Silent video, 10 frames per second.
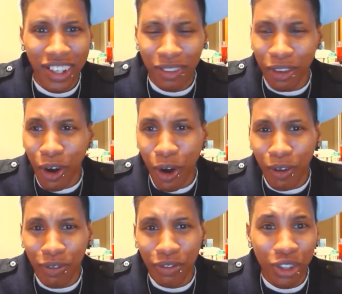and
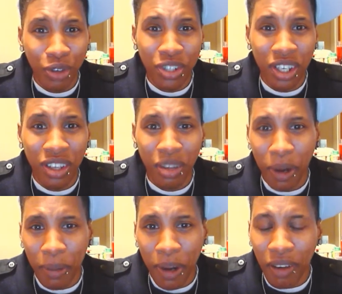no teeth in
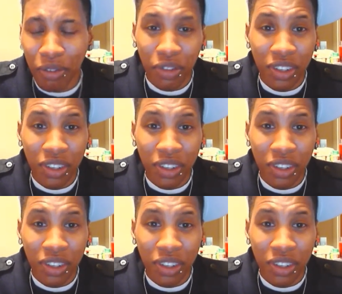my mouth.